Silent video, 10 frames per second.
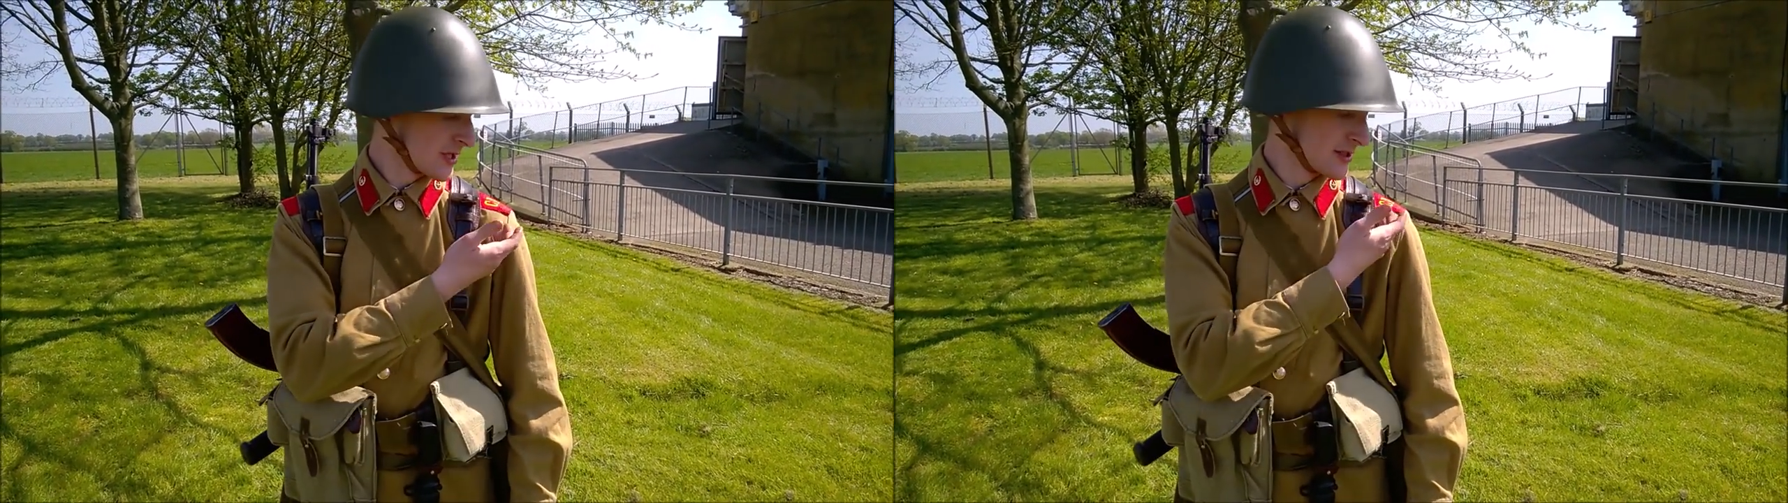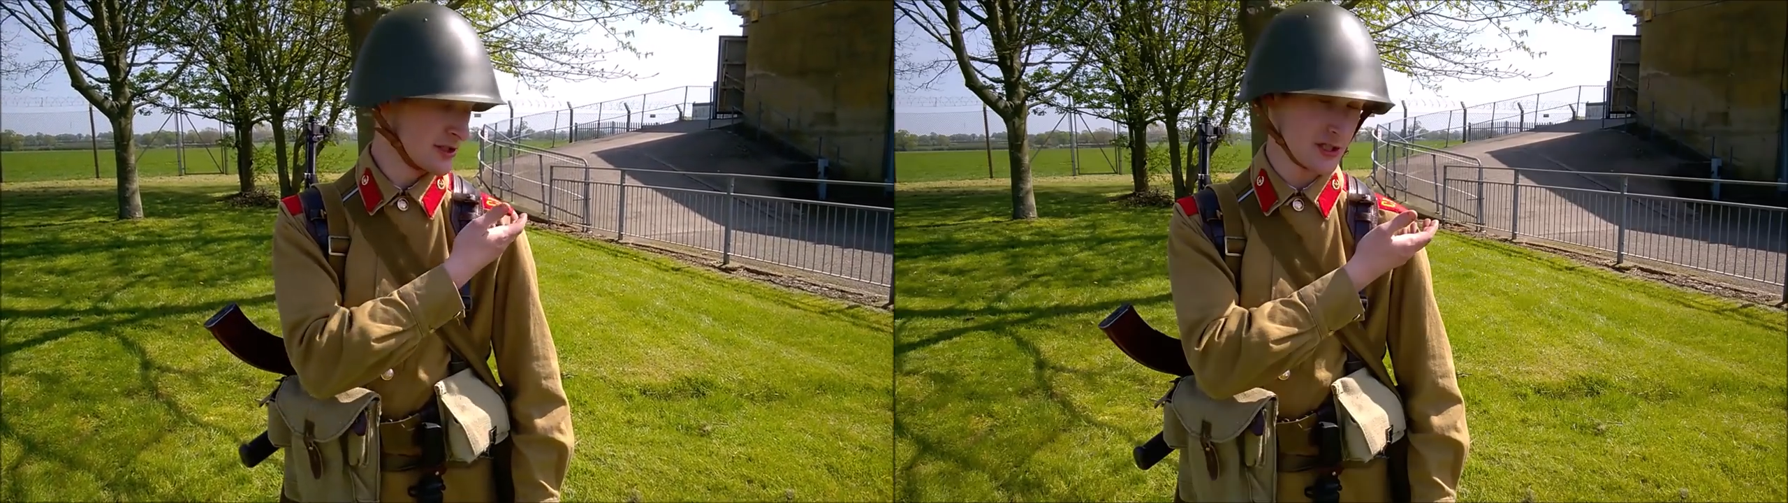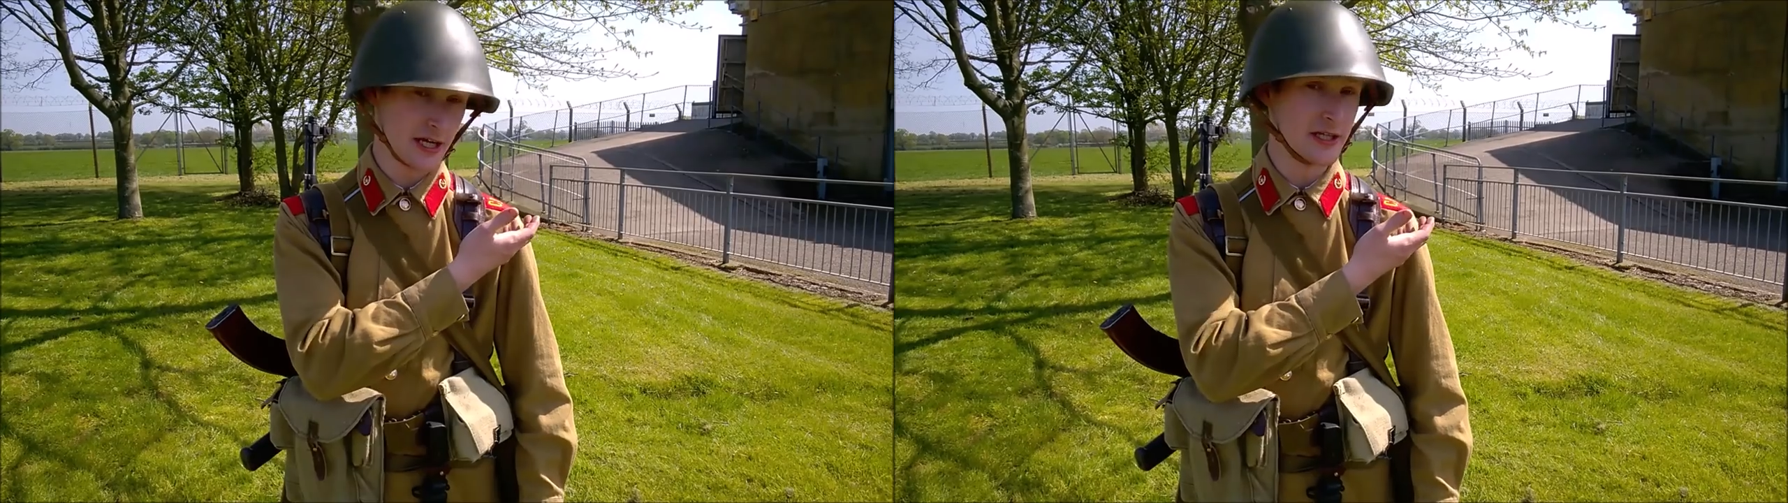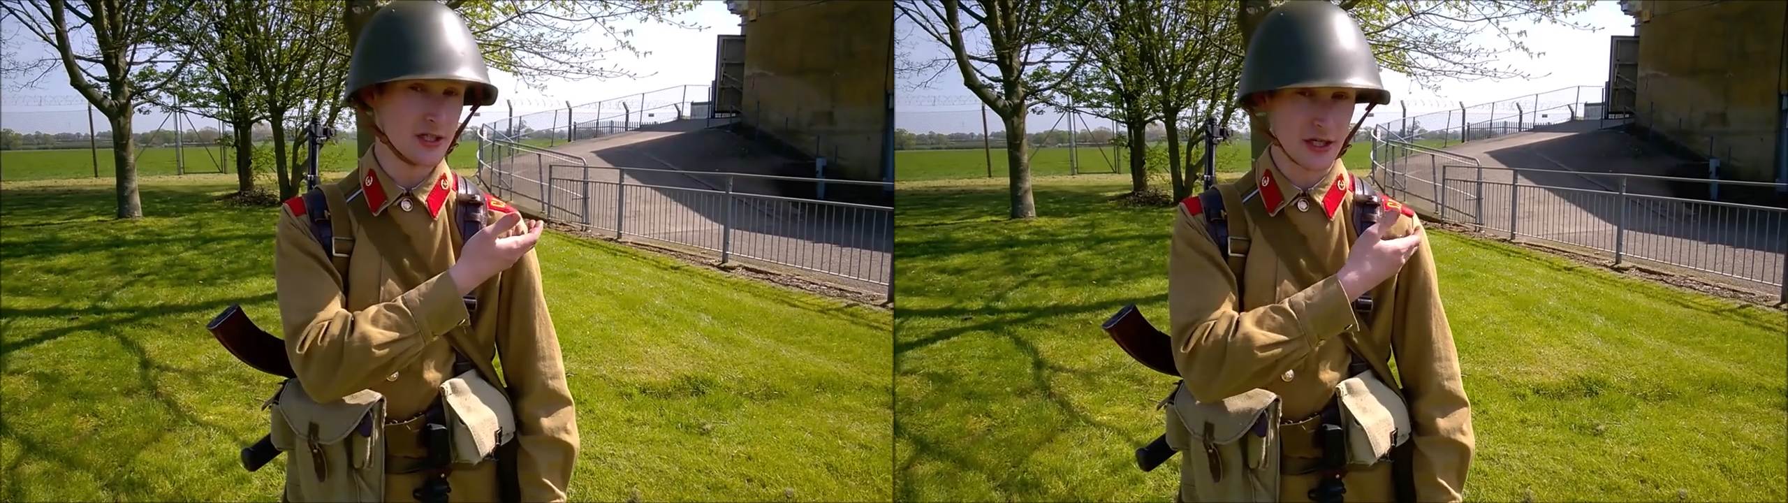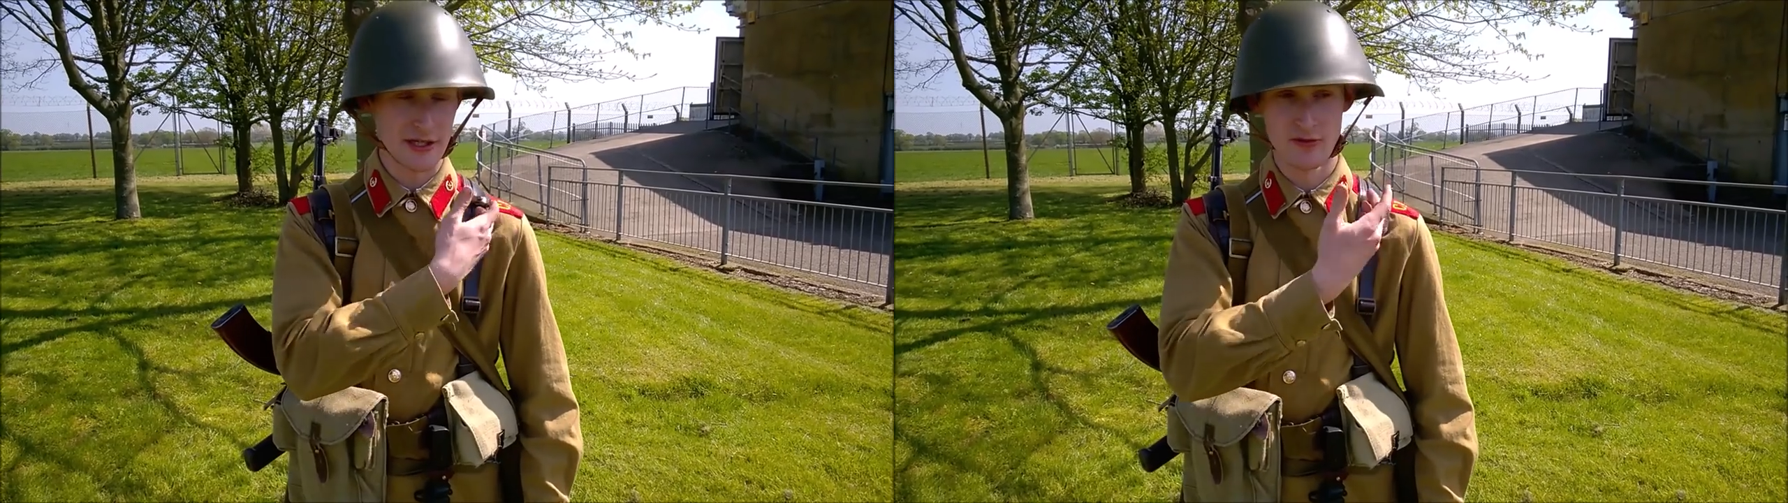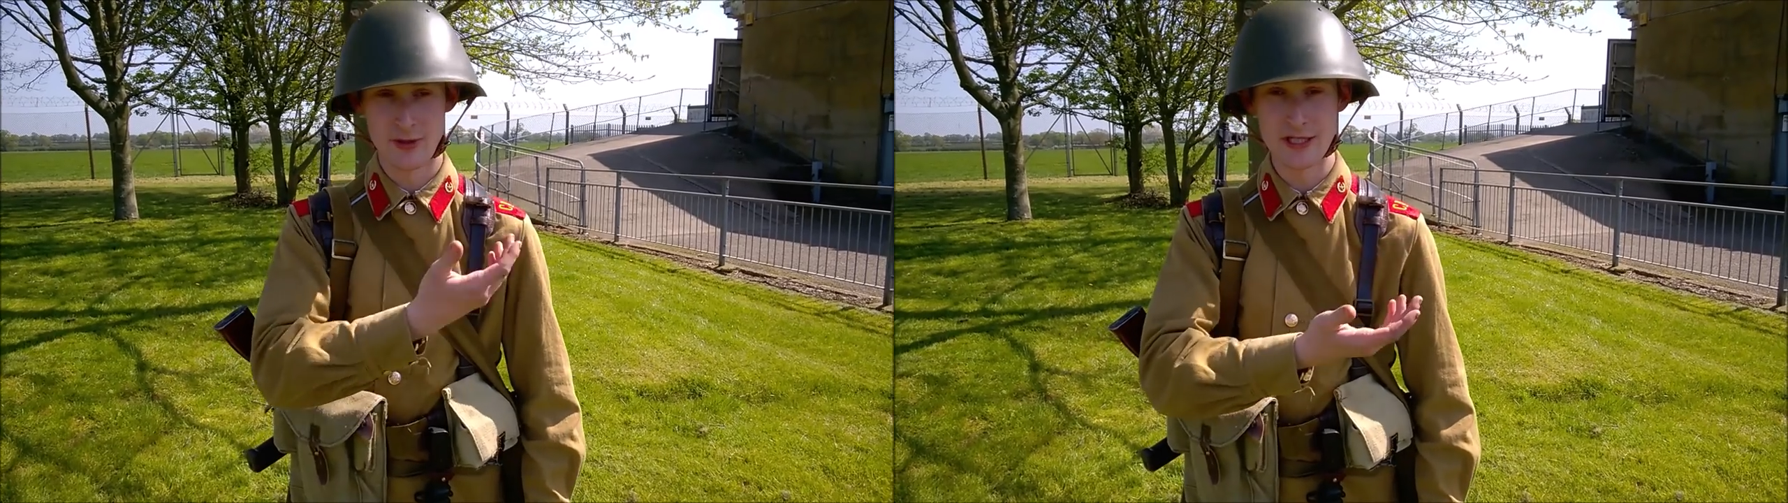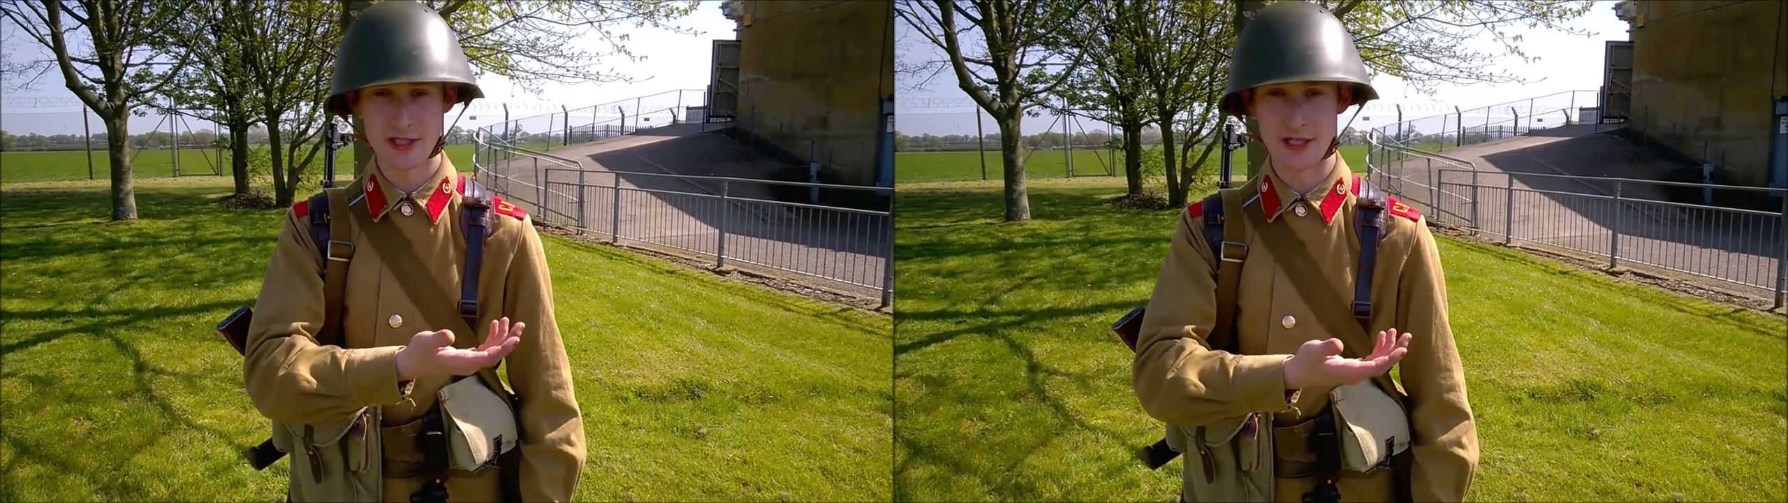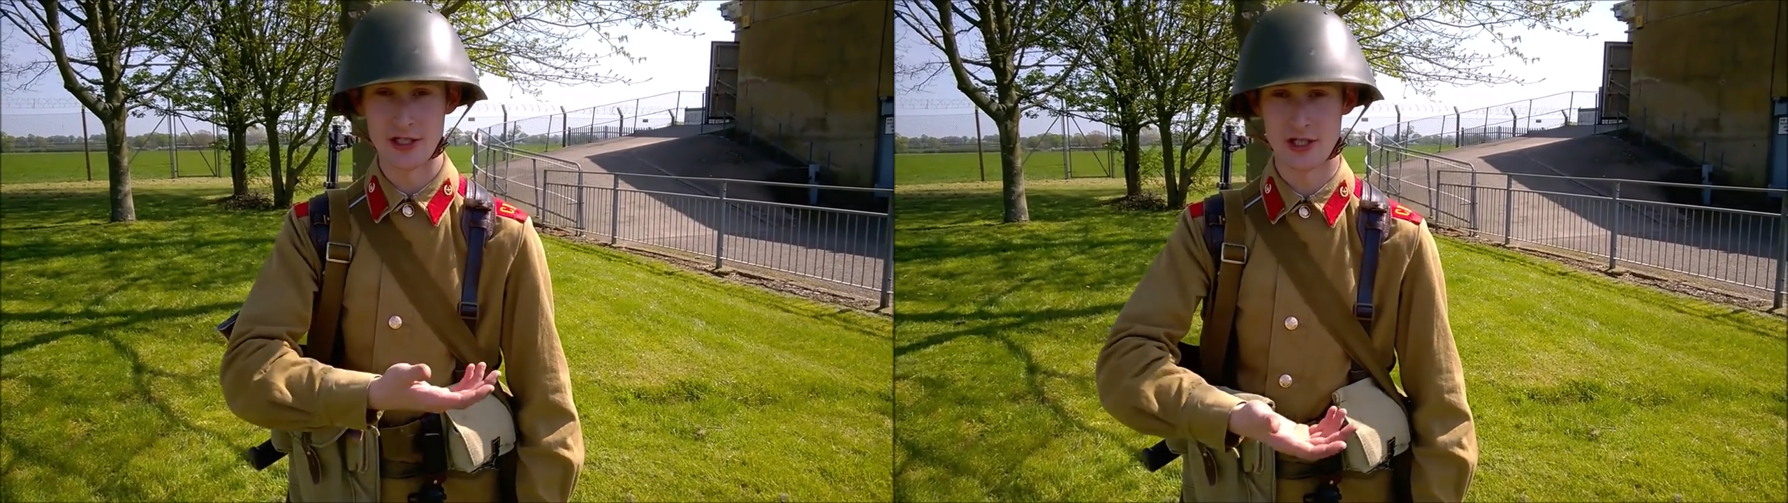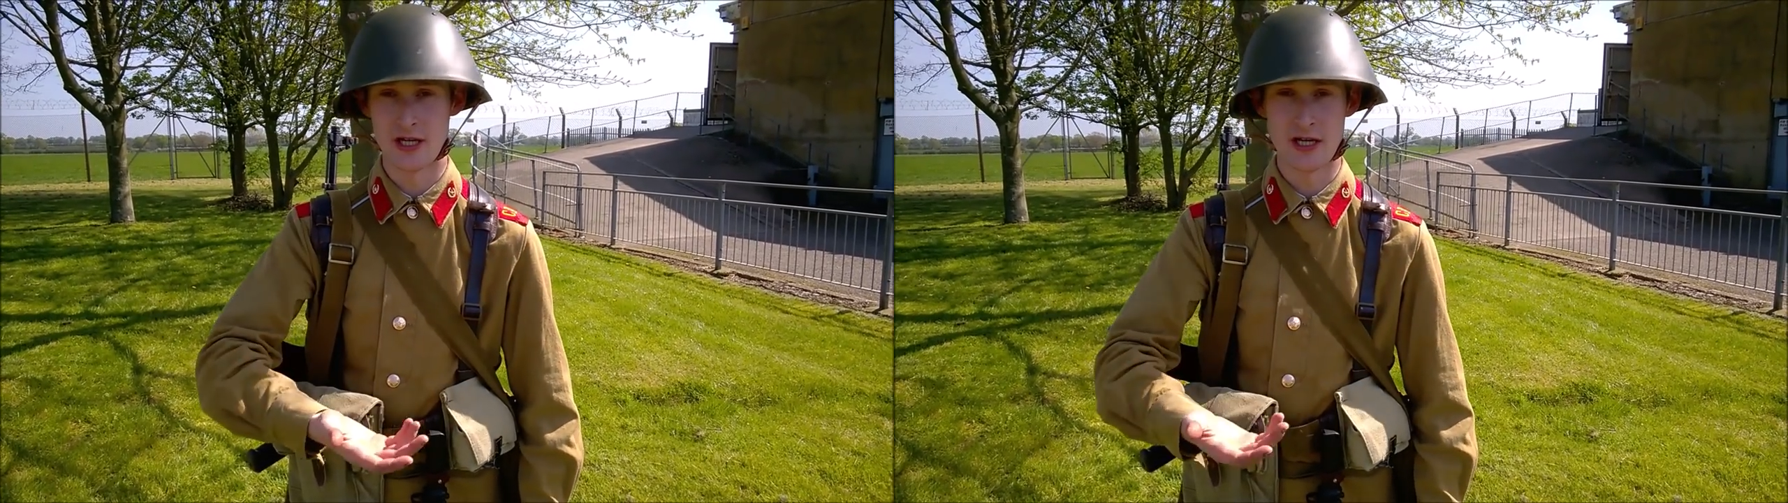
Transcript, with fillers: unstitch and then restitch